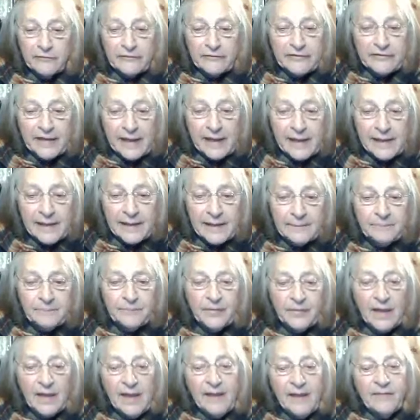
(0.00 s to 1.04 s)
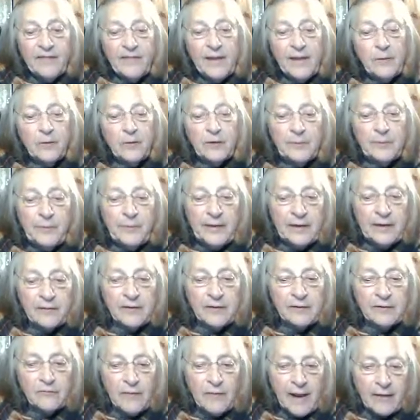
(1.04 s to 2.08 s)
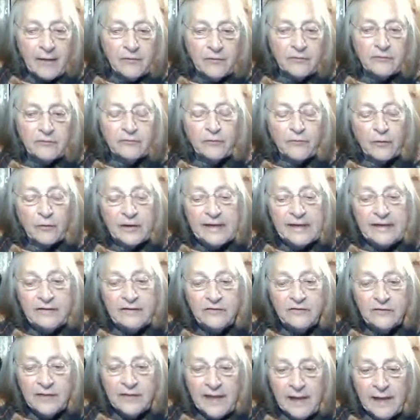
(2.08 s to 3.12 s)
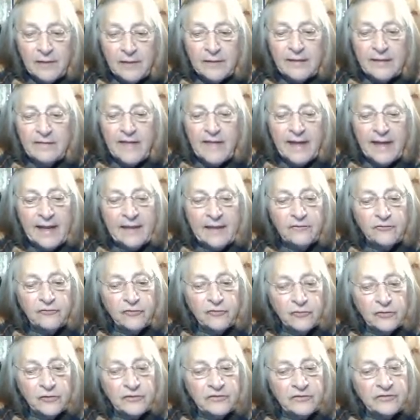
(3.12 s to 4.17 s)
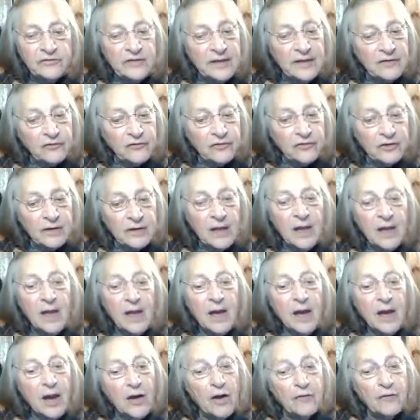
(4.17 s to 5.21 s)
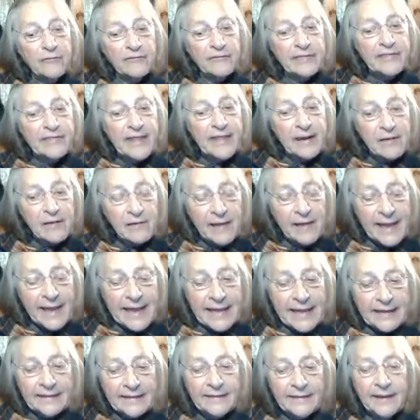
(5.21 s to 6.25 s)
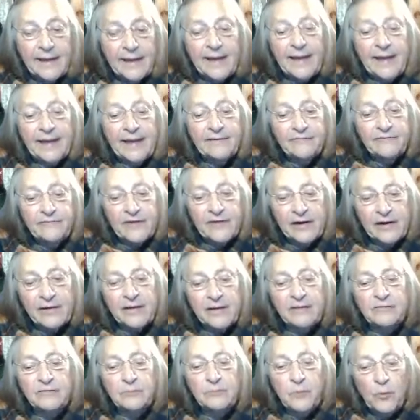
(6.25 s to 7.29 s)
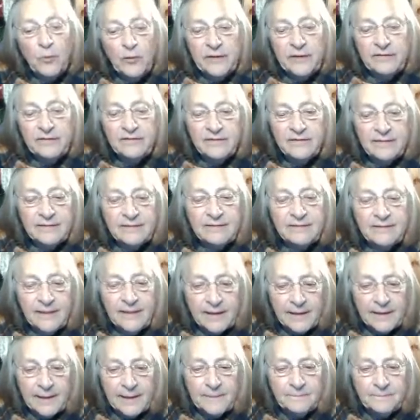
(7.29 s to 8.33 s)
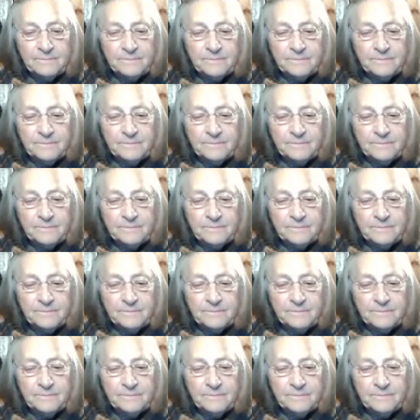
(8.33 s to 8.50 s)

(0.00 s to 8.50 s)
time, they will appear in records for each county that had jurisdiction over their land at various points in time.